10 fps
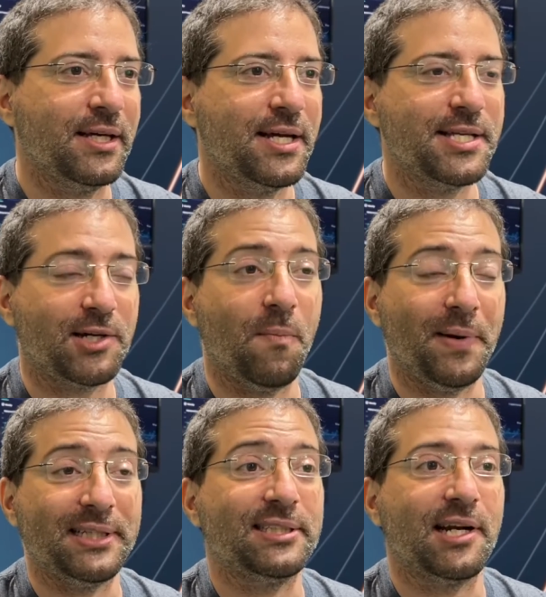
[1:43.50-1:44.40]
It's
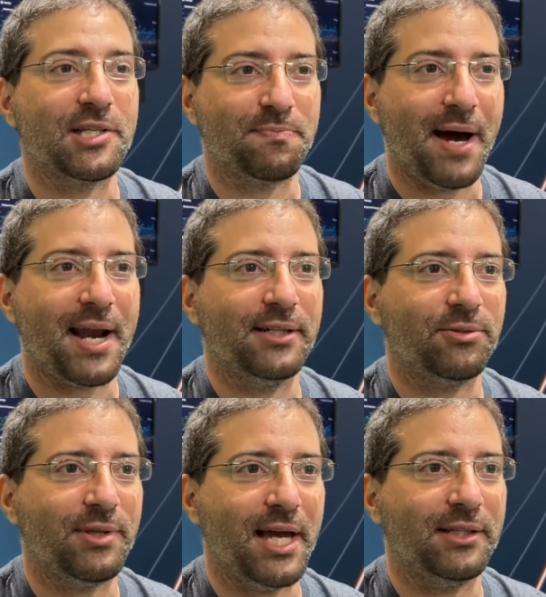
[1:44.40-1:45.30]
completely transparent
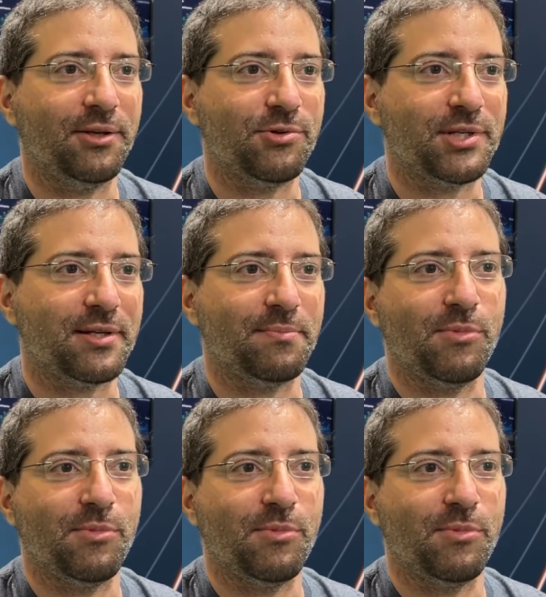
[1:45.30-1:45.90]
to the end user.